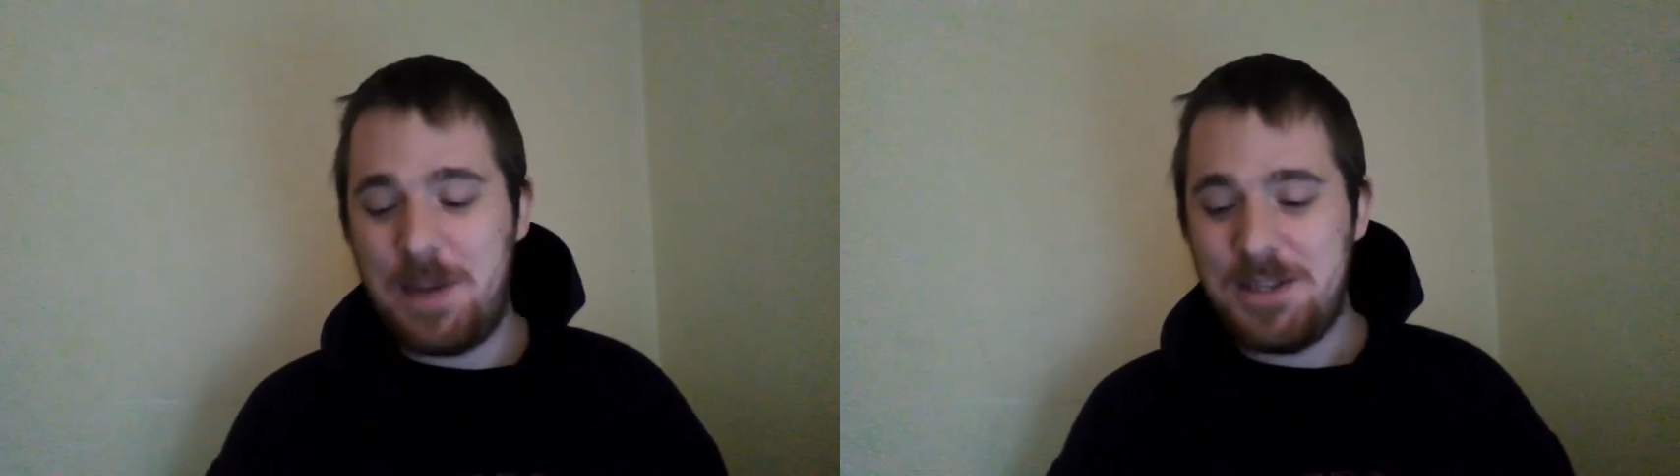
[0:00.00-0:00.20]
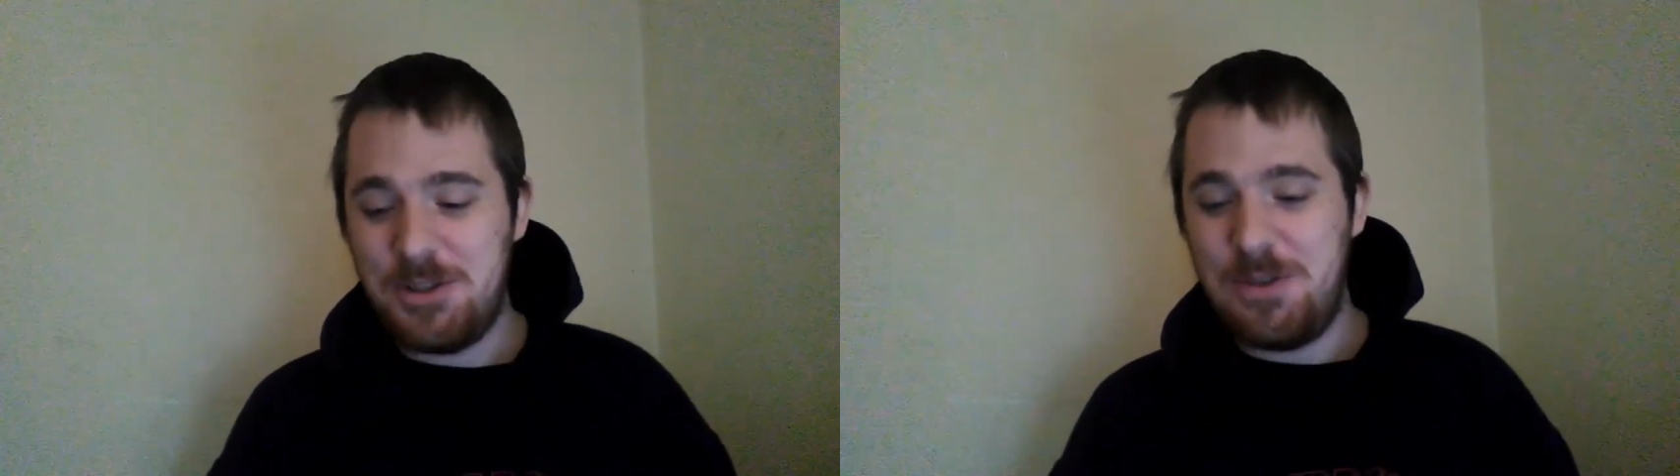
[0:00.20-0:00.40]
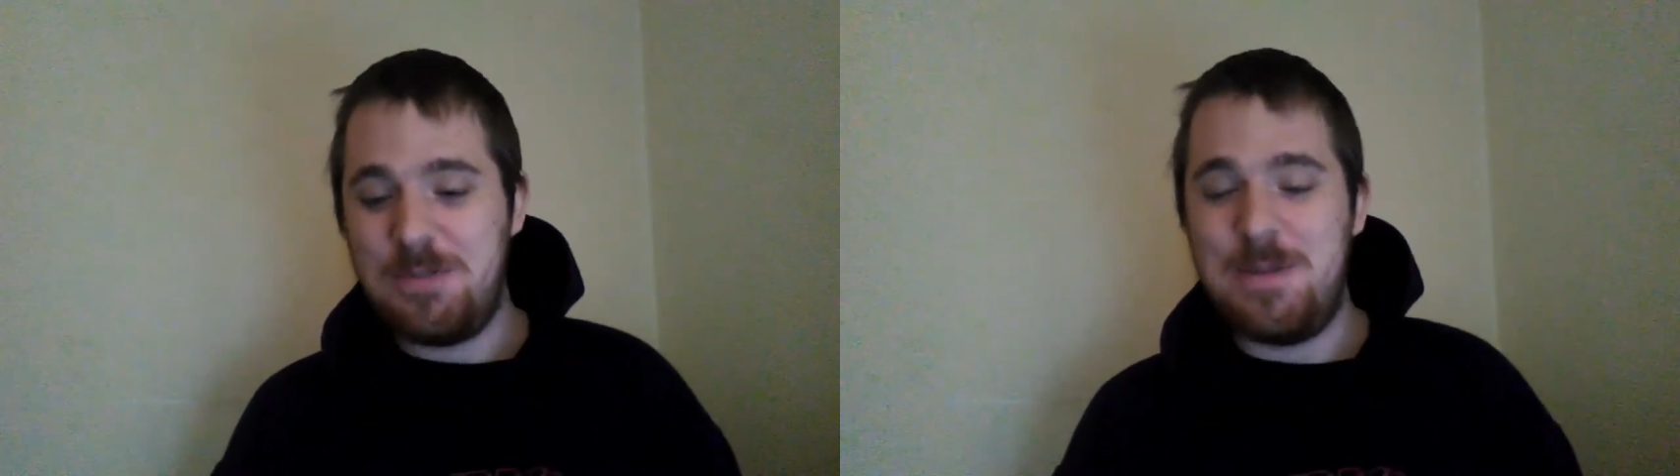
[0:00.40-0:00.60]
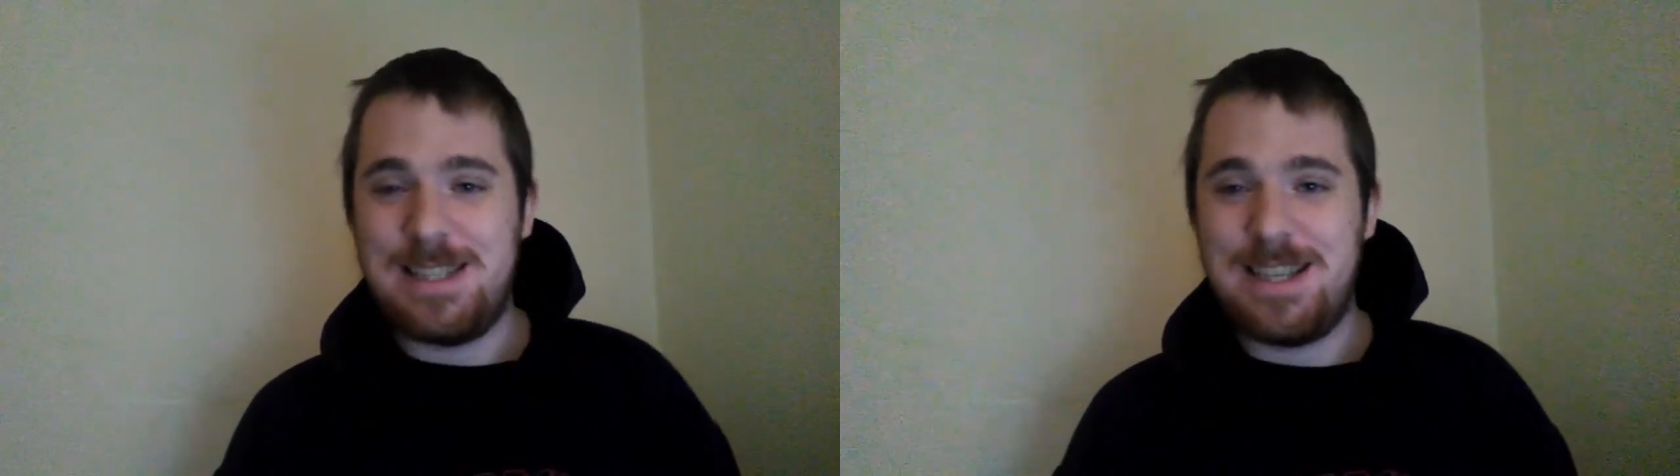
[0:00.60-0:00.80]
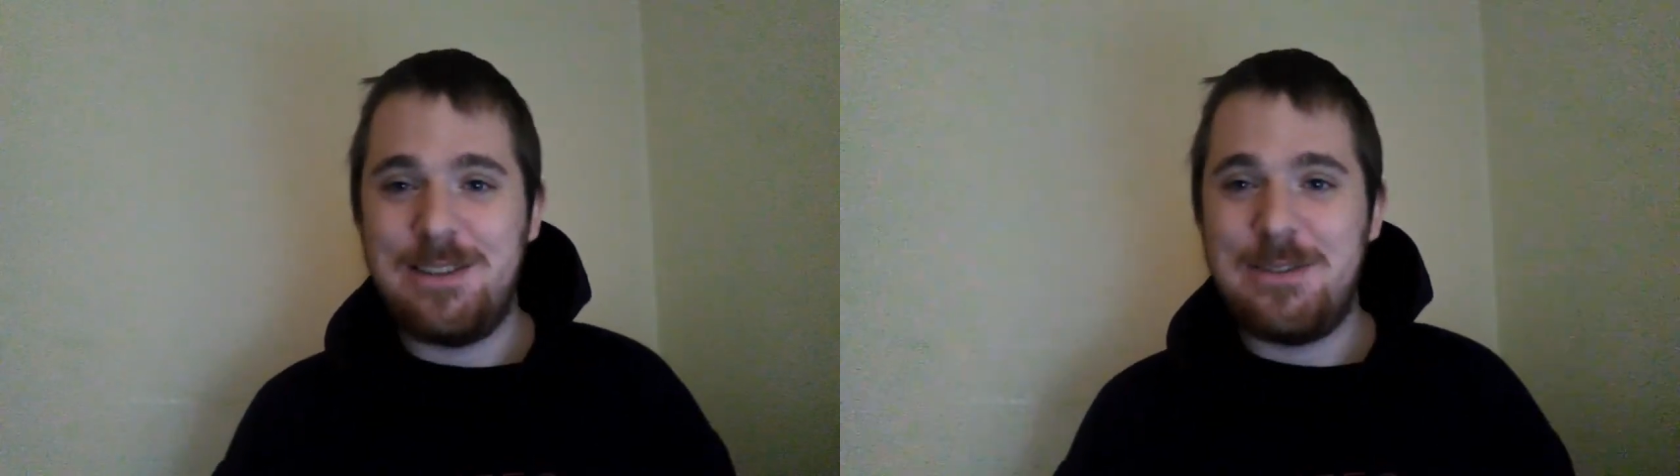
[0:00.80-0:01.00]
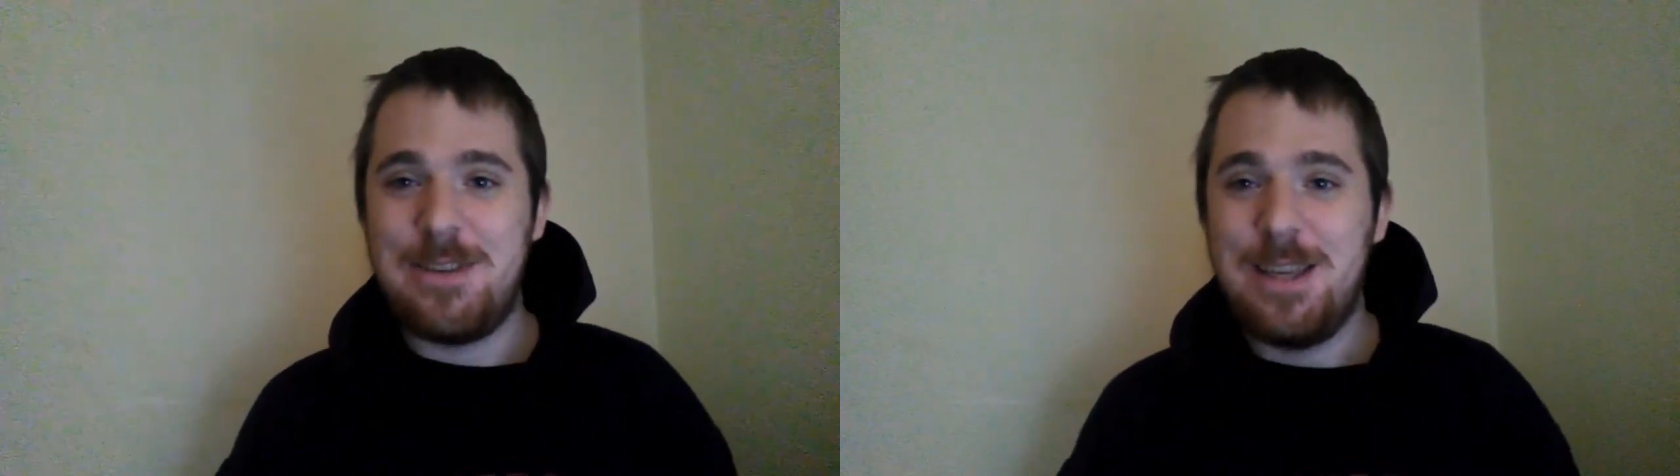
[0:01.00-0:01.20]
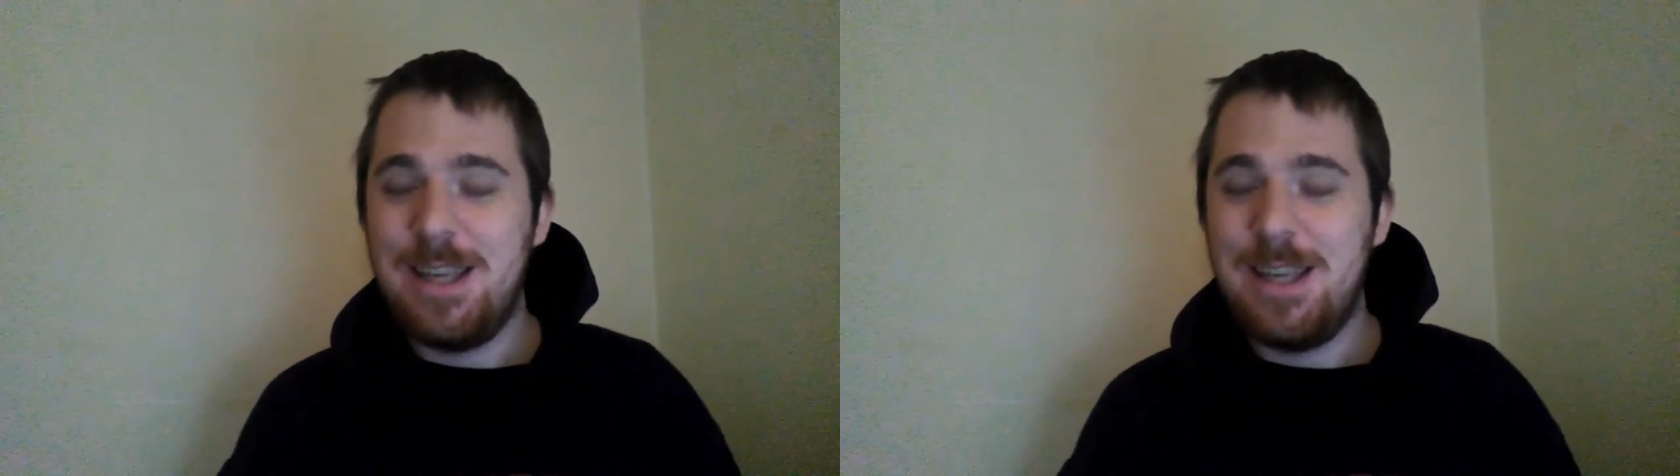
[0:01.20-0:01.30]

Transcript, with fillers: picture of myself